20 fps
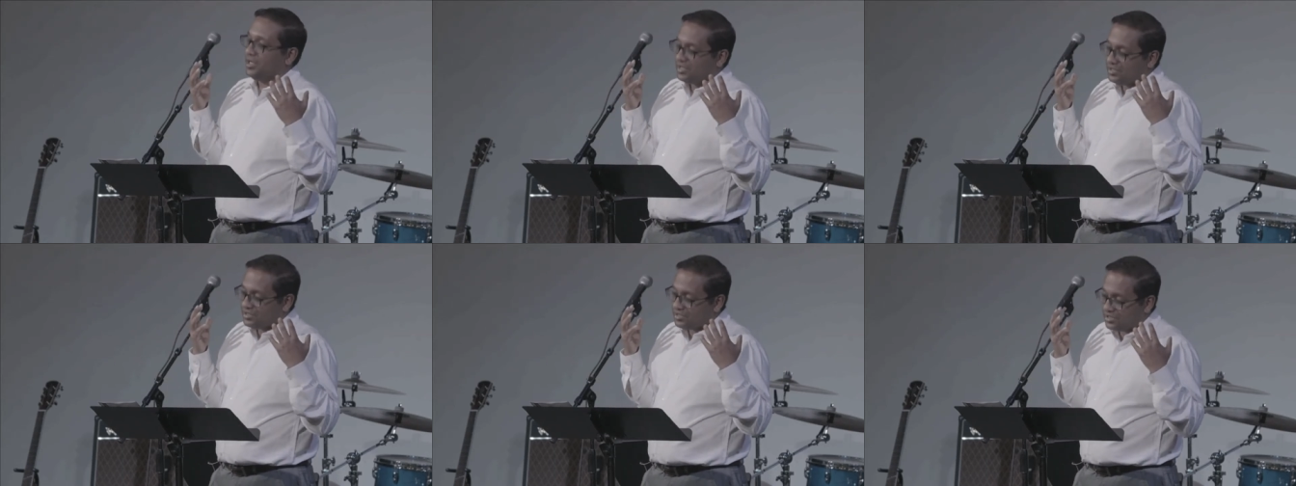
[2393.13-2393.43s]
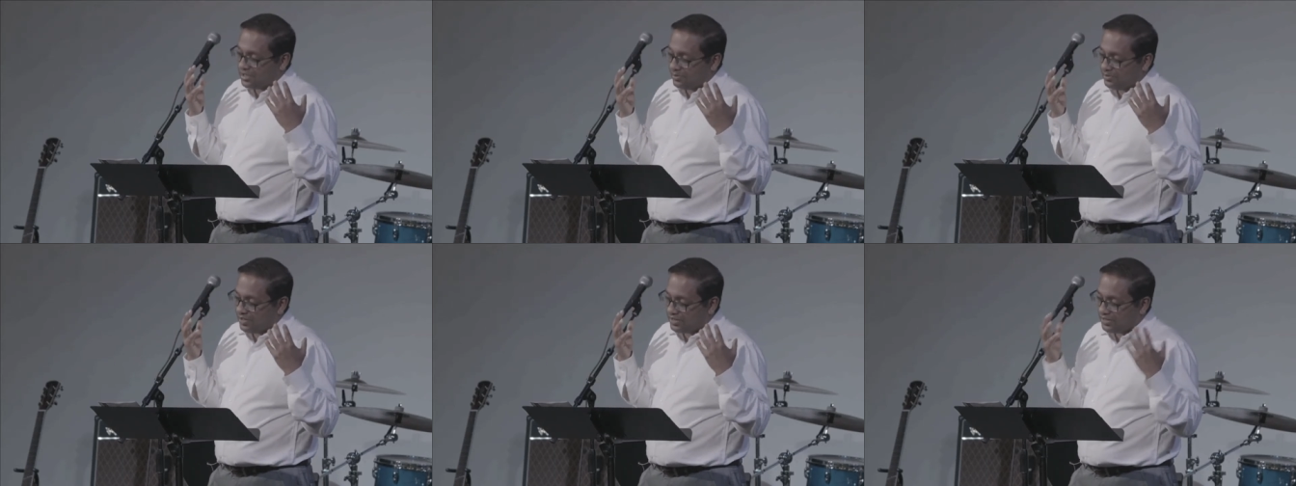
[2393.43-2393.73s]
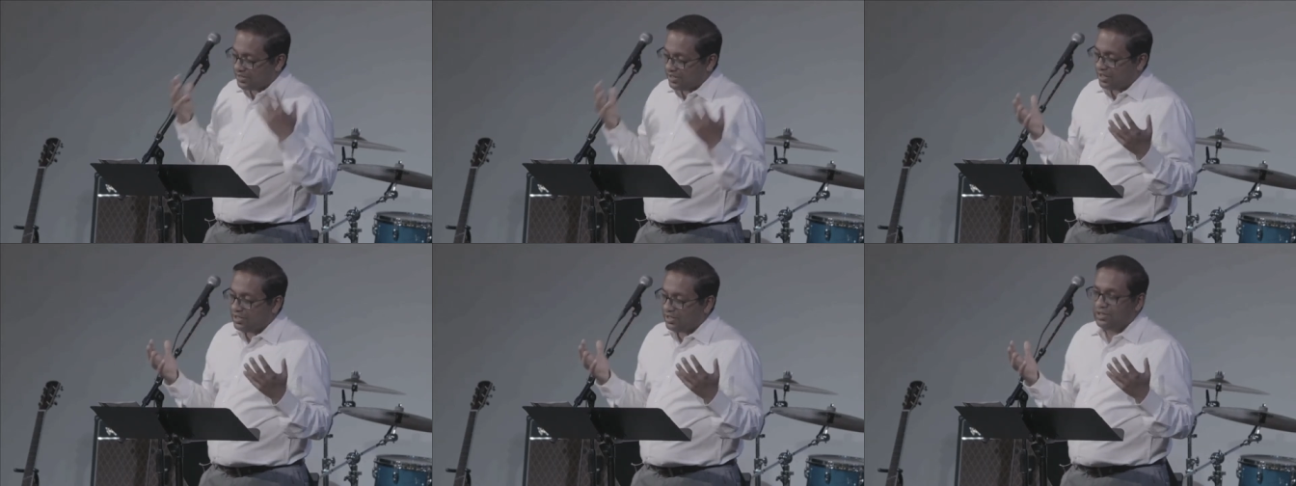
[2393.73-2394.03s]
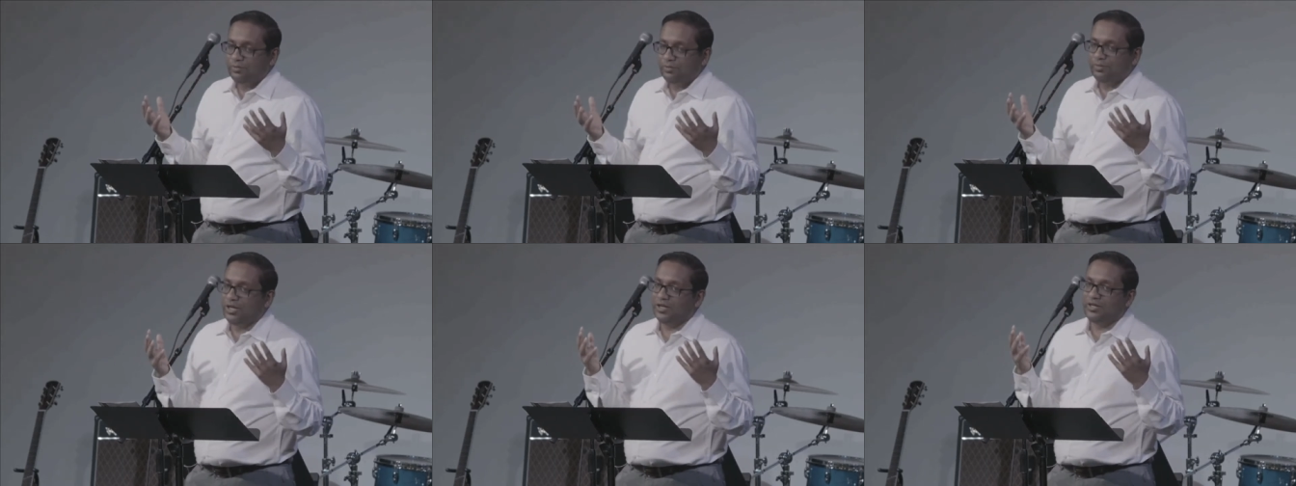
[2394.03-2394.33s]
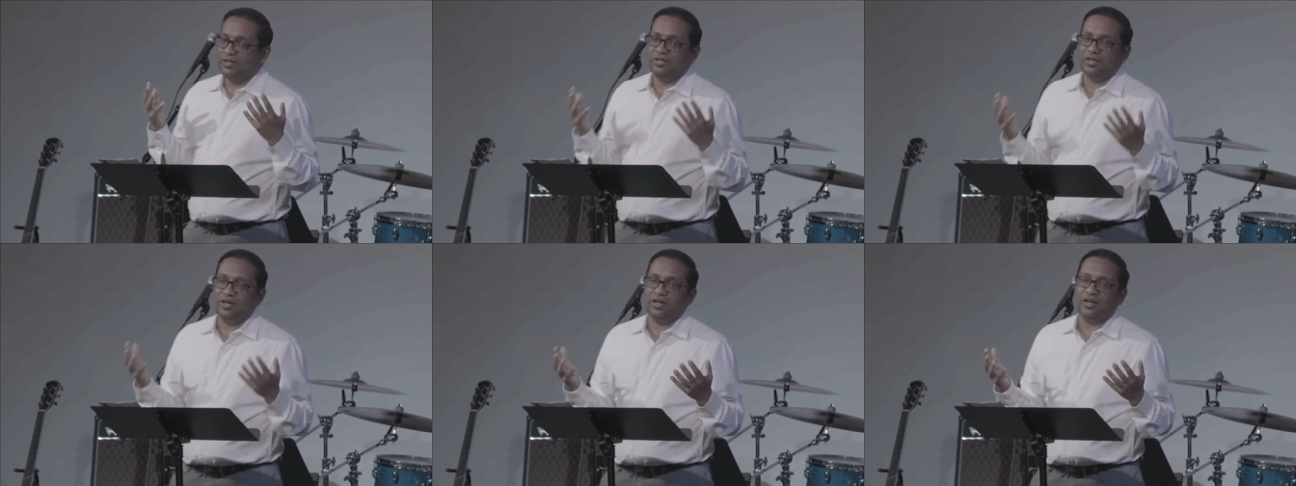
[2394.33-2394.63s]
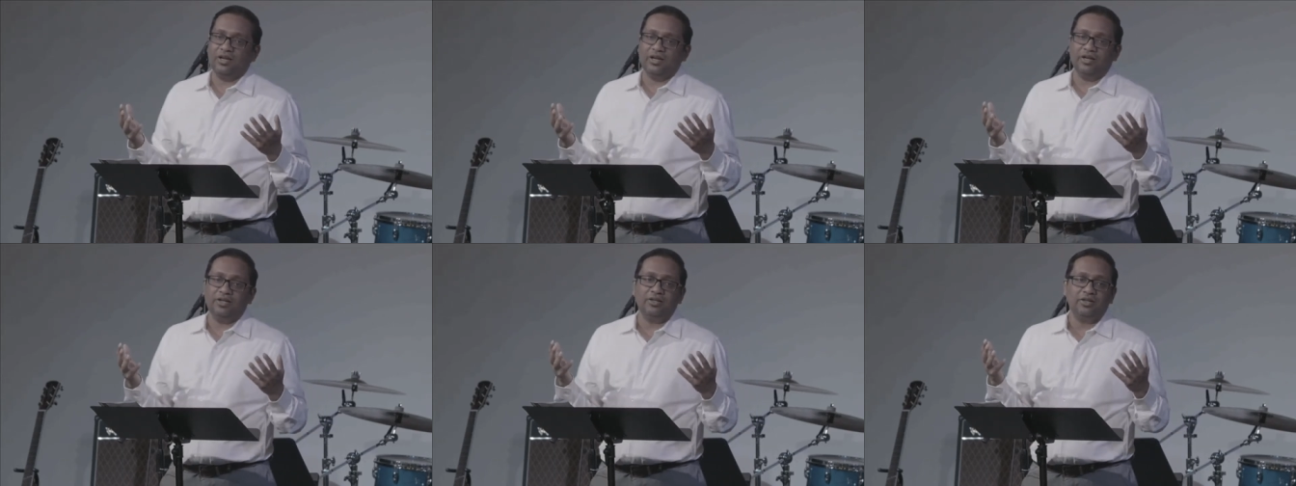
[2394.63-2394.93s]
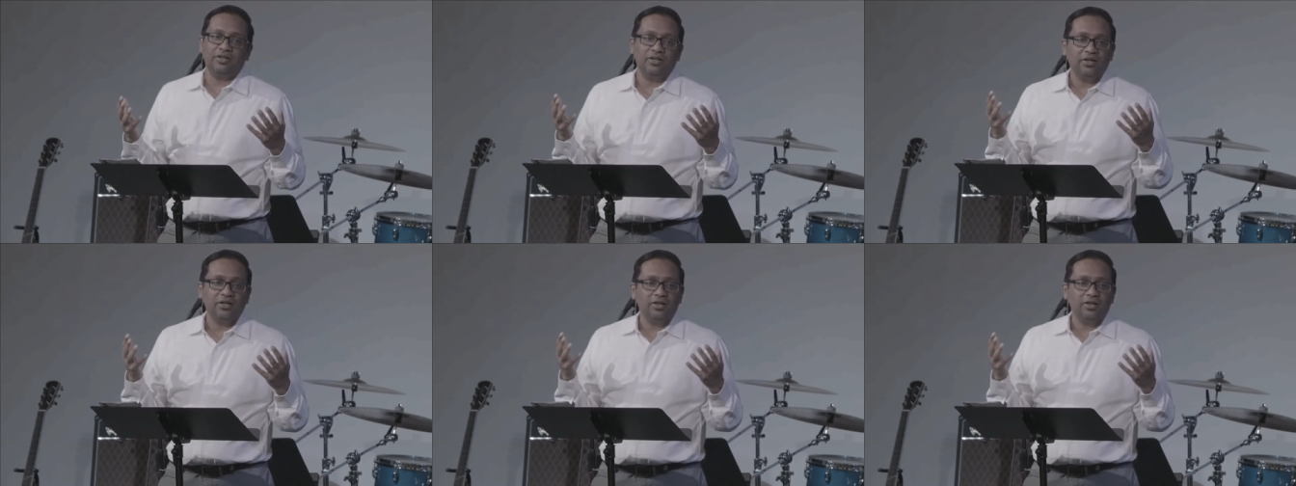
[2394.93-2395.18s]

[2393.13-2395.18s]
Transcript: Sabachthani, my God,